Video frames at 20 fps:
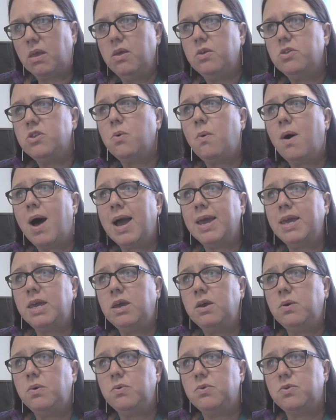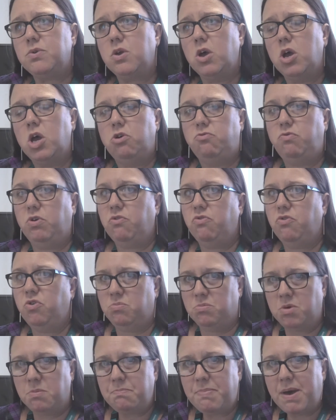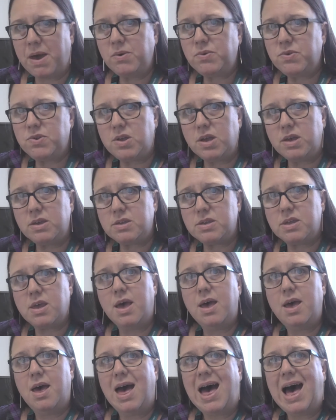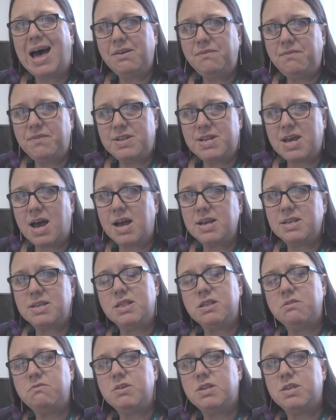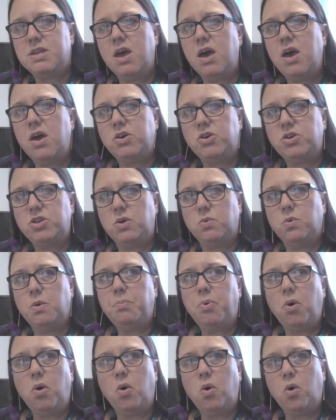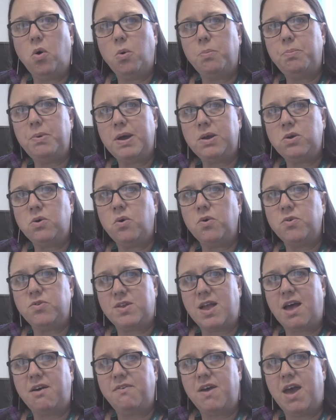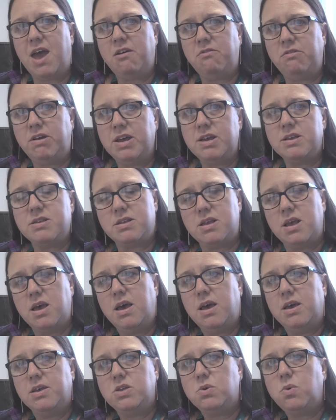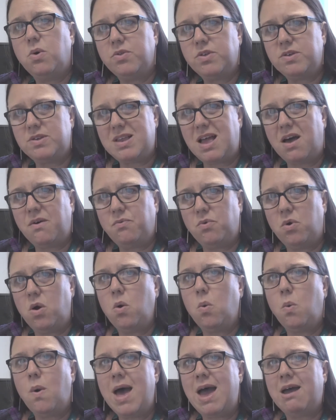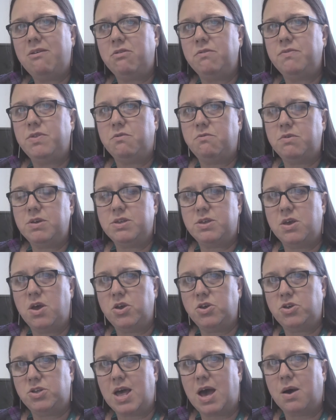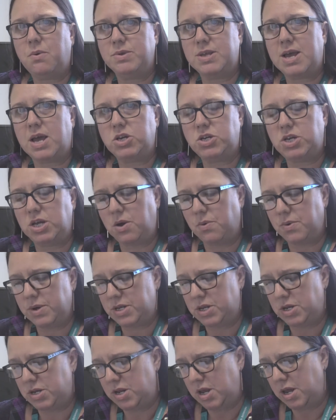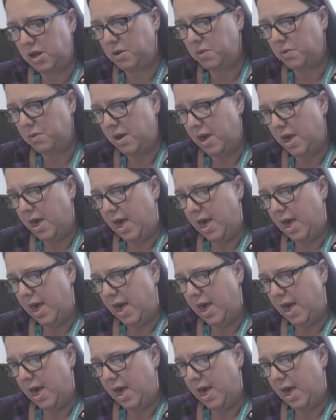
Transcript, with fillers: So, I used recruitment posters advertising the research that were put up in all staff areas so all the staff were aware of the research that I was actually going to do.